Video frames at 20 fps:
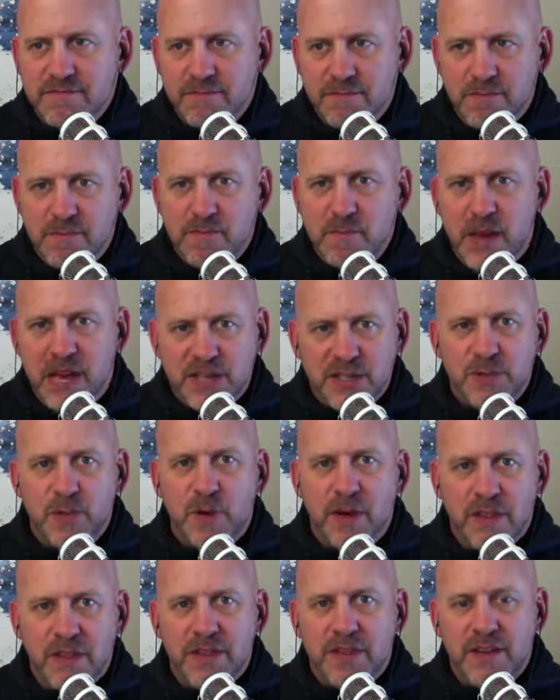messed
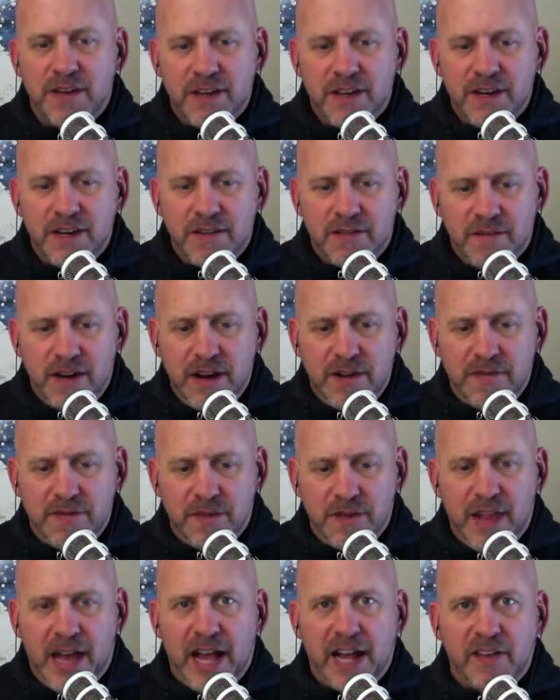with, right?
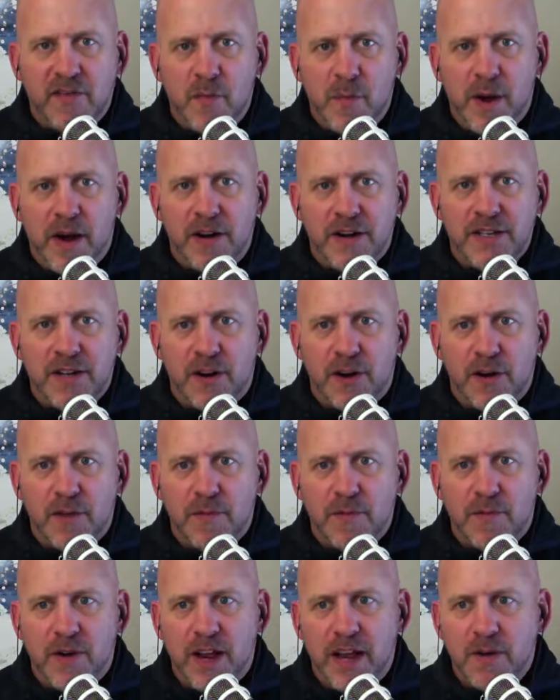For lack of a better
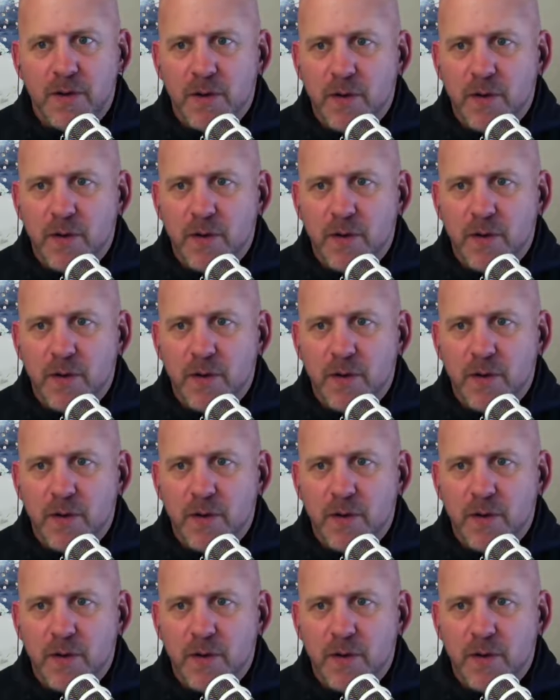term, right?